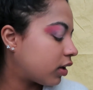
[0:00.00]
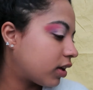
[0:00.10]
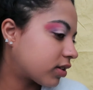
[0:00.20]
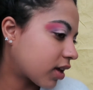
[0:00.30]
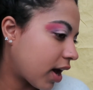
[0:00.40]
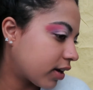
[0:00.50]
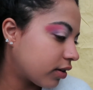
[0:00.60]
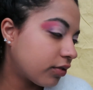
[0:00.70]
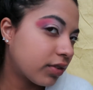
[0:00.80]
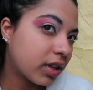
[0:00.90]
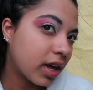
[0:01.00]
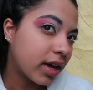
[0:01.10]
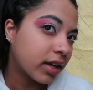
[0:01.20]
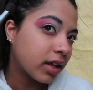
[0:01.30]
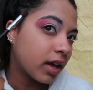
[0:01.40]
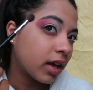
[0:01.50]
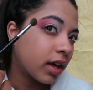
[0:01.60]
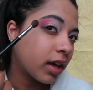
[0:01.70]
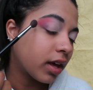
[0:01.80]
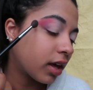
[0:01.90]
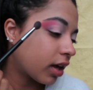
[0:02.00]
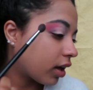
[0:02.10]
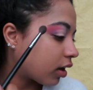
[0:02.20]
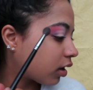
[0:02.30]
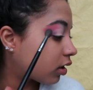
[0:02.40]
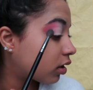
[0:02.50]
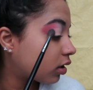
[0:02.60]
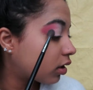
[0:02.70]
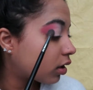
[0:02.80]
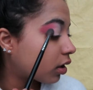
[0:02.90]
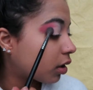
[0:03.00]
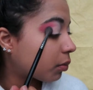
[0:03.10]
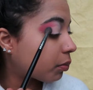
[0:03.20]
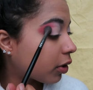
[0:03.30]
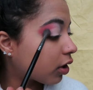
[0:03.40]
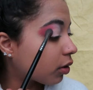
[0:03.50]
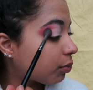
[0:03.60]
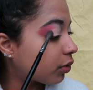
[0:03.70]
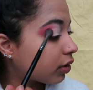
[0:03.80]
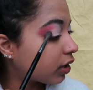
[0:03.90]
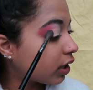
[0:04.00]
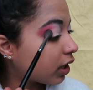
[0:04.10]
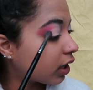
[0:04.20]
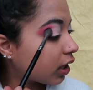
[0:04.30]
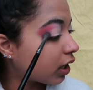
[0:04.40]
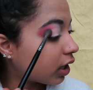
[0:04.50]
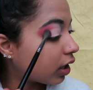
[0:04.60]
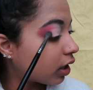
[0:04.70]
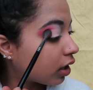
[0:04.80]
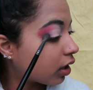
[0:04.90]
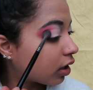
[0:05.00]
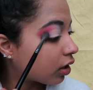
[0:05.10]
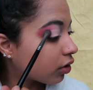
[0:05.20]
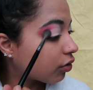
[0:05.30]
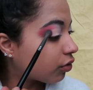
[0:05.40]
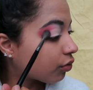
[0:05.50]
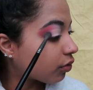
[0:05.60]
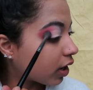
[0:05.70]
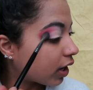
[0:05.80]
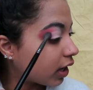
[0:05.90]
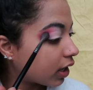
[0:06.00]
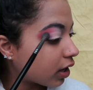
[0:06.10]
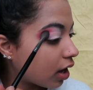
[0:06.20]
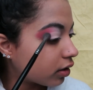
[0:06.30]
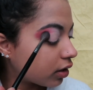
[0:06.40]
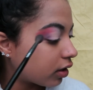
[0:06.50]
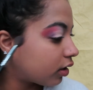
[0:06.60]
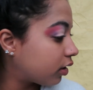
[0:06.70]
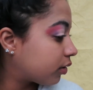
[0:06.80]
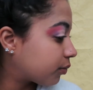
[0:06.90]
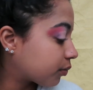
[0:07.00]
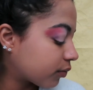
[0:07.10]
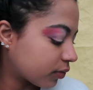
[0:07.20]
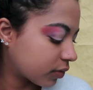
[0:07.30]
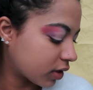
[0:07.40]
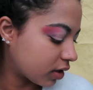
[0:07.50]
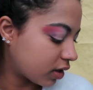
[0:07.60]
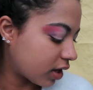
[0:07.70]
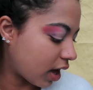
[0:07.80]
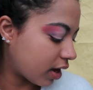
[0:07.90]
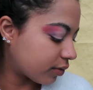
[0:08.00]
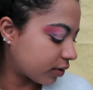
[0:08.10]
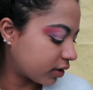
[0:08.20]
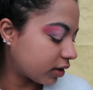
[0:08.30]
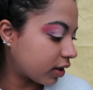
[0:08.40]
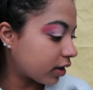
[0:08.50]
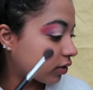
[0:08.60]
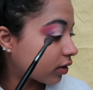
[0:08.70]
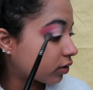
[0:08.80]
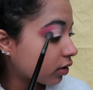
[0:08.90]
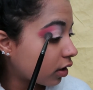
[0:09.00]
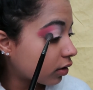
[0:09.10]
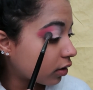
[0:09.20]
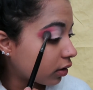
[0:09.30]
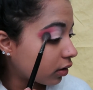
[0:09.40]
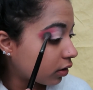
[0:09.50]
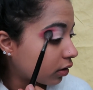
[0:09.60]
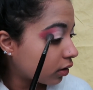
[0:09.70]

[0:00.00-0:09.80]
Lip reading: It's kind of like a purpley gray color. Yeah, I really like this color.